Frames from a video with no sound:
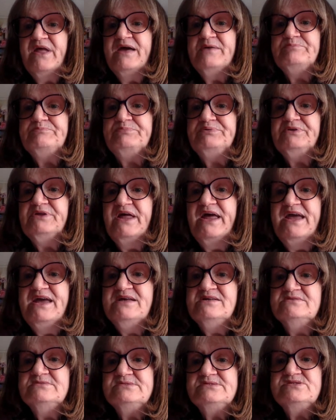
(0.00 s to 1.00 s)
and
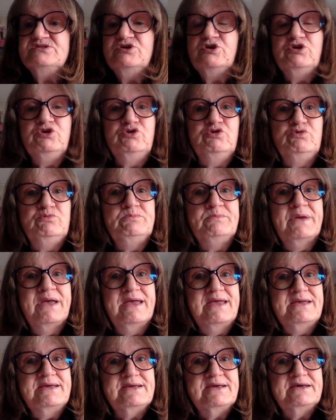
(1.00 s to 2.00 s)
plans you
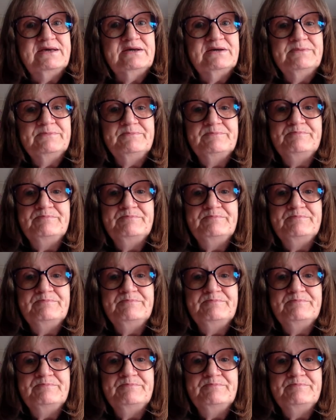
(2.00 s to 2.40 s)
make,